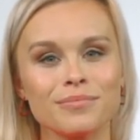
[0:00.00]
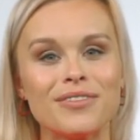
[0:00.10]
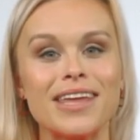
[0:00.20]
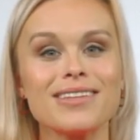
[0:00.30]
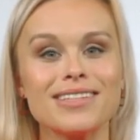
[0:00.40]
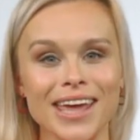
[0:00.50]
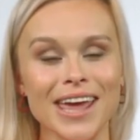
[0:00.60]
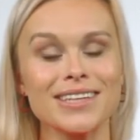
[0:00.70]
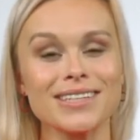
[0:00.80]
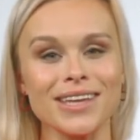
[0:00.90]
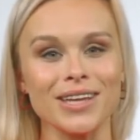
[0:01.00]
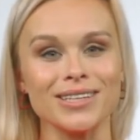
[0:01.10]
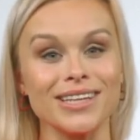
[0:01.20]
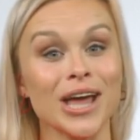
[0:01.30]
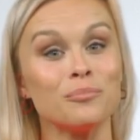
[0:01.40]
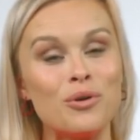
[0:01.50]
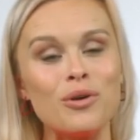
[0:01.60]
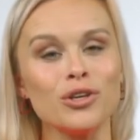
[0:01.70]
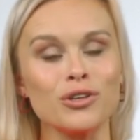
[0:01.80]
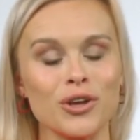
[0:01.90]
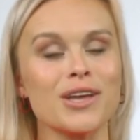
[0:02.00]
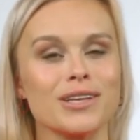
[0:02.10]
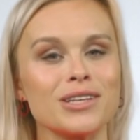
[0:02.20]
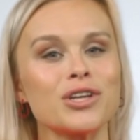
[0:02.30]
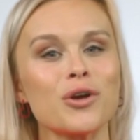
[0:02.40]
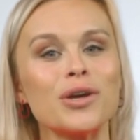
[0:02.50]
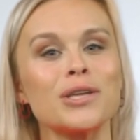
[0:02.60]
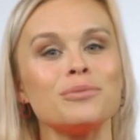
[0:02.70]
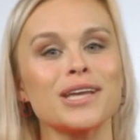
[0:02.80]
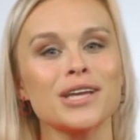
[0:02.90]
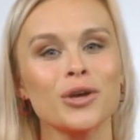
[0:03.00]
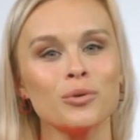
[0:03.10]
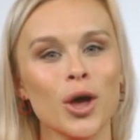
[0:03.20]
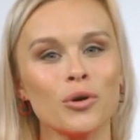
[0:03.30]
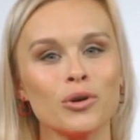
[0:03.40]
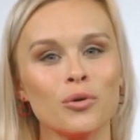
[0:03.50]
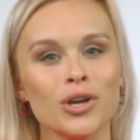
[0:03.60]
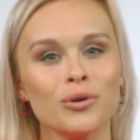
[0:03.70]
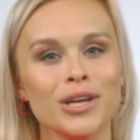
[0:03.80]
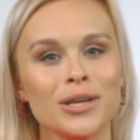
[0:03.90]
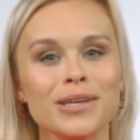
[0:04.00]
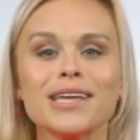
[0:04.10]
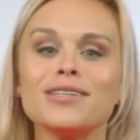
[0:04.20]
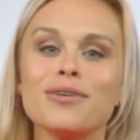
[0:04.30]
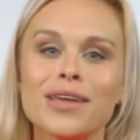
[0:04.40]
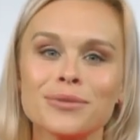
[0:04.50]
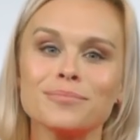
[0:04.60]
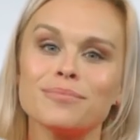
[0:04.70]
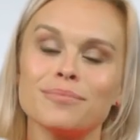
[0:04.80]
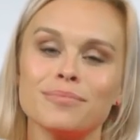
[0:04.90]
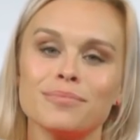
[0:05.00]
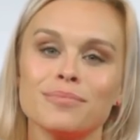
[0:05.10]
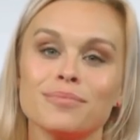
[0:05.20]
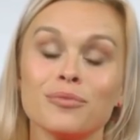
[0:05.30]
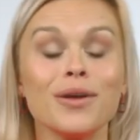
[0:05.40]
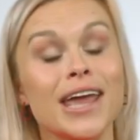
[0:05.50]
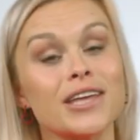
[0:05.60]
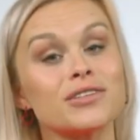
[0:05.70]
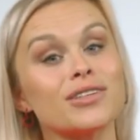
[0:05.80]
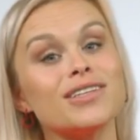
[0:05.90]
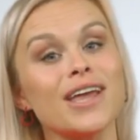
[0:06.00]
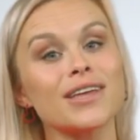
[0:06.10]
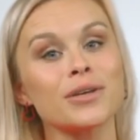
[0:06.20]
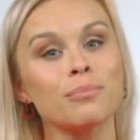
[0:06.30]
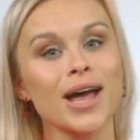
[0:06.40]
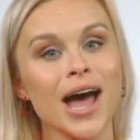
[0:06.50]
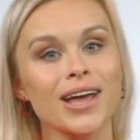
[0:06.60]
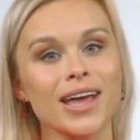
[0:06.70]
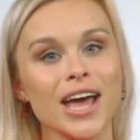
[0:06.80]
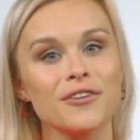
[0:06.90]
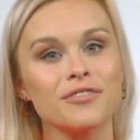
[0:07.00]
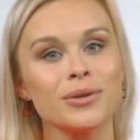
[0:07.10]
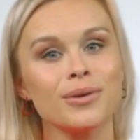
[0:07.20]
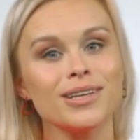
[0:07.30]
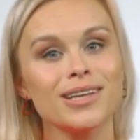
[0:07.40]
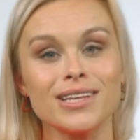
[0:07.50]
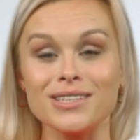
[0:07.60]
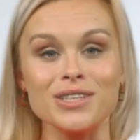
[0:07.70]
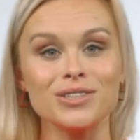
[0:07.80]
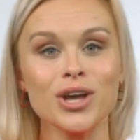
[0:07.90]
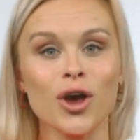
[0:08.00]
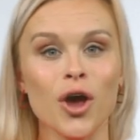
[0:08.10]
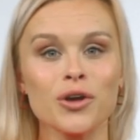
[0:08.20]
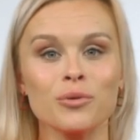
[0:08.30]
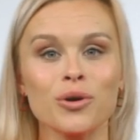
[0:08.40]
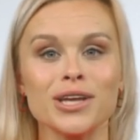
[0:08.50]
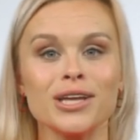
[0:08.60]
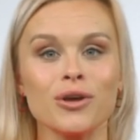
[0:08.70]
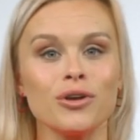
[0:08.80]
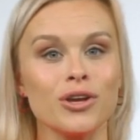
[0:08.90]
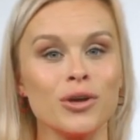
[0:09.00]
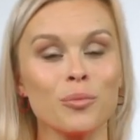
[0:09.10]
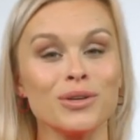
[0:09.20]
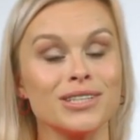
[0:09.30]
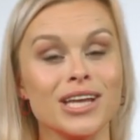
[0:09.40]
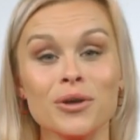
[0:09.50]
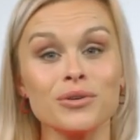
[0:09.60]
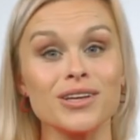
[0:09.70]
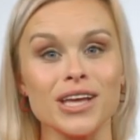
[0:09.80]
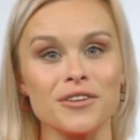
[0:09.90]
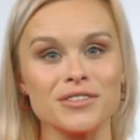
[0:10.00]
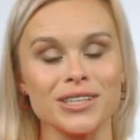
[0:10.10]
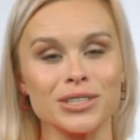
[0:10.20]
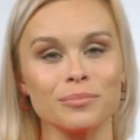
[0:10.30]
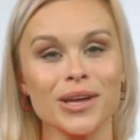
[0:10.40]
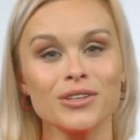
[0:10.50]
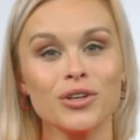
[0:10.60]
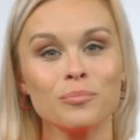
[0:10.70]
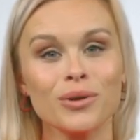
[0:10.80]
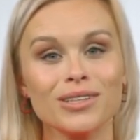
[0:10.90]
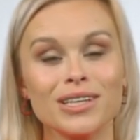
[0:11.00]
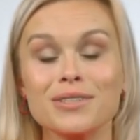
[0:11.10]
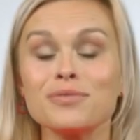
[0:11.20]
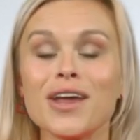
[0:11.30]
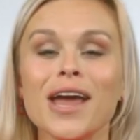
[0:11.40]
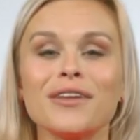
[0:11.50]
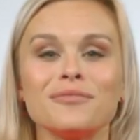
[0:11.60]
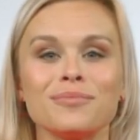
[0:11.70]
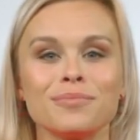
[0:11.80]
Thanks to NCS Capital and Trust, you can obtain a loan quickly and easily. We understand that behind every business, there's a hard-working owner who would stop at nothing to make their business thrive.